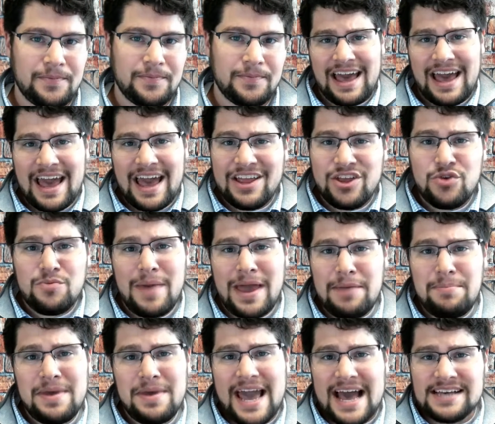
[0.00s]
And you may
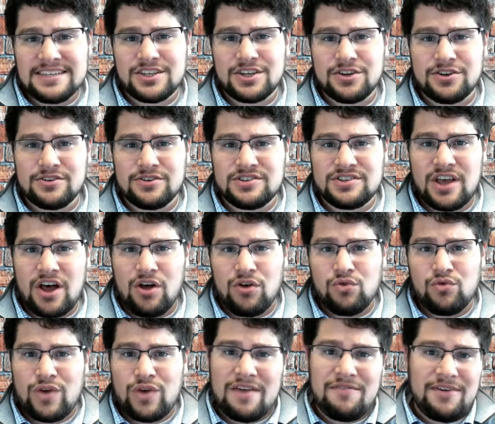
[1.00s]
be asking
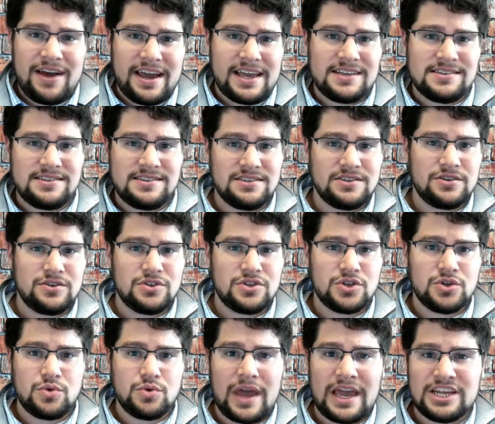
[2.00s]
yourself, if I can still
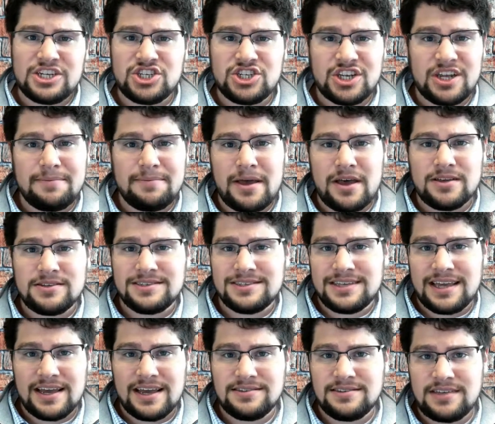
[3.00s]
do HTML,
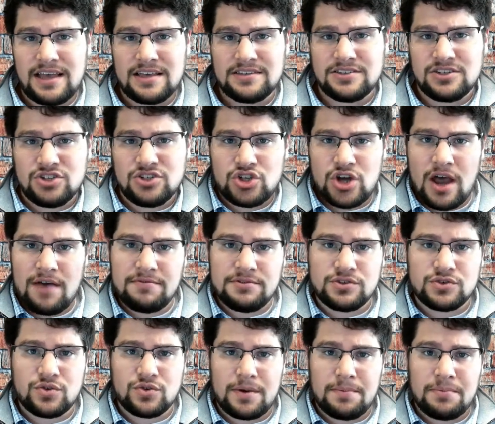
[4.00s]
CSS, and
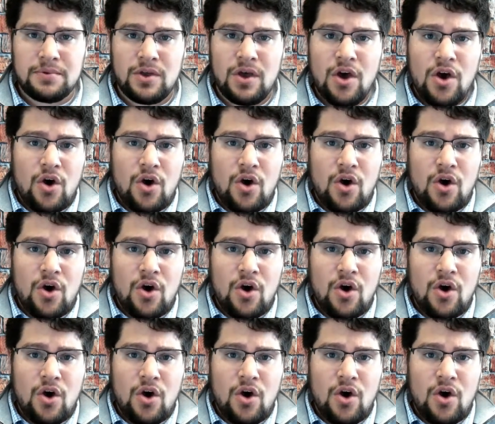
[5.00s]
JavaScript